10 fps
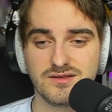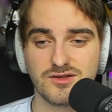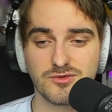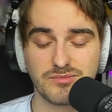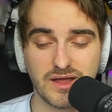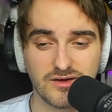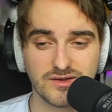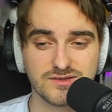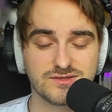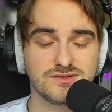her
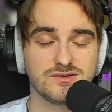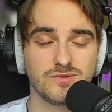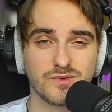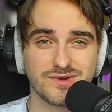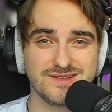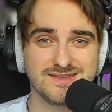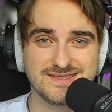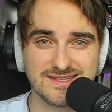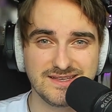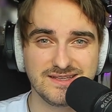parents were
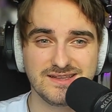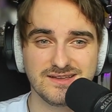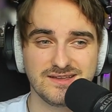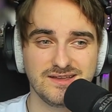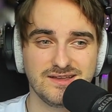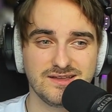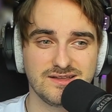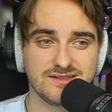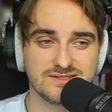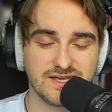indeed
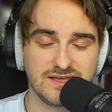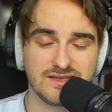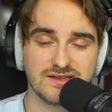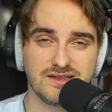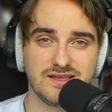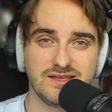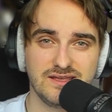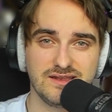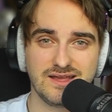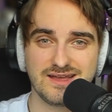taken
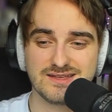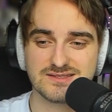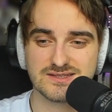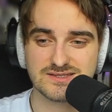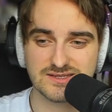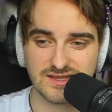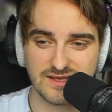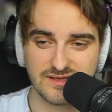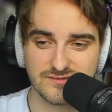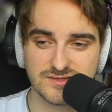in as
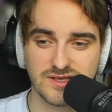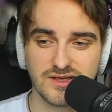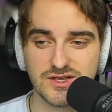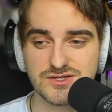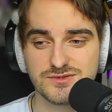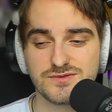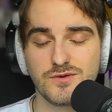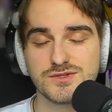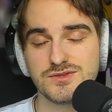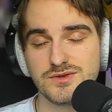slaves. She was
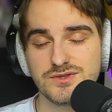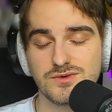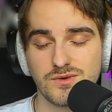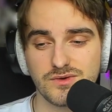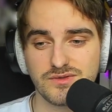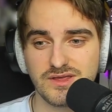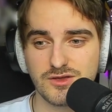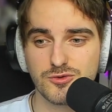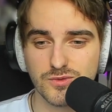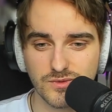forced to endure the
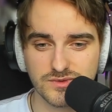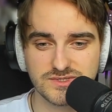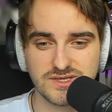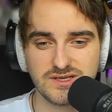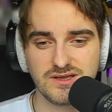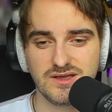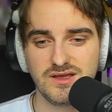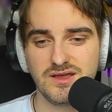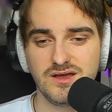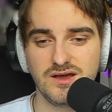cruelty
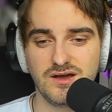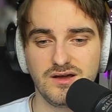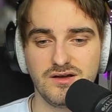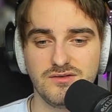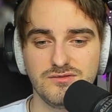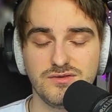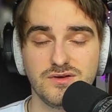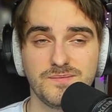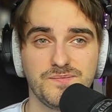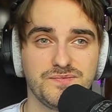of
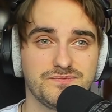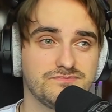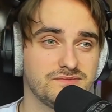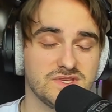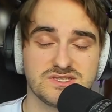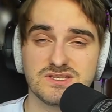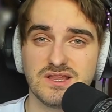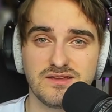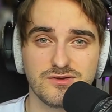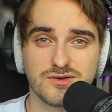the
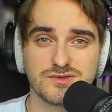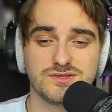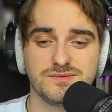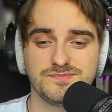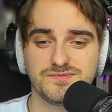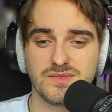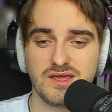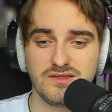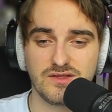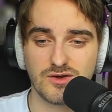slavers
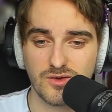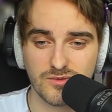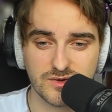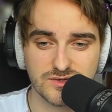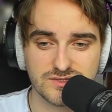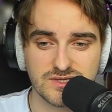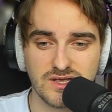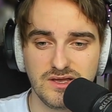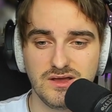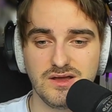and their owners
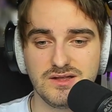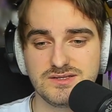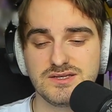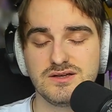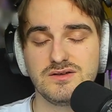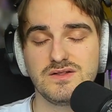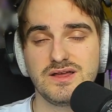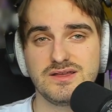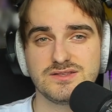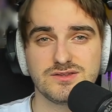until
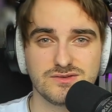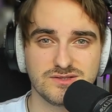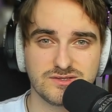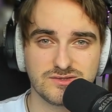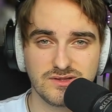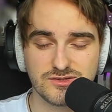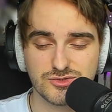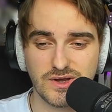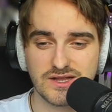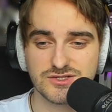a certain
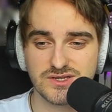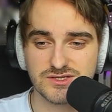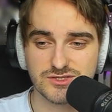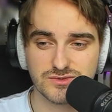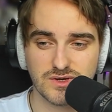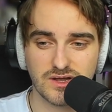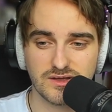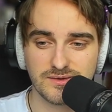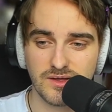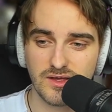tragedy
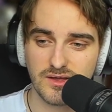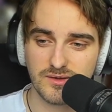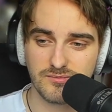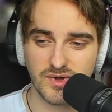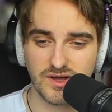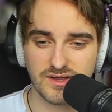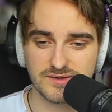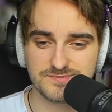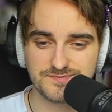struck, but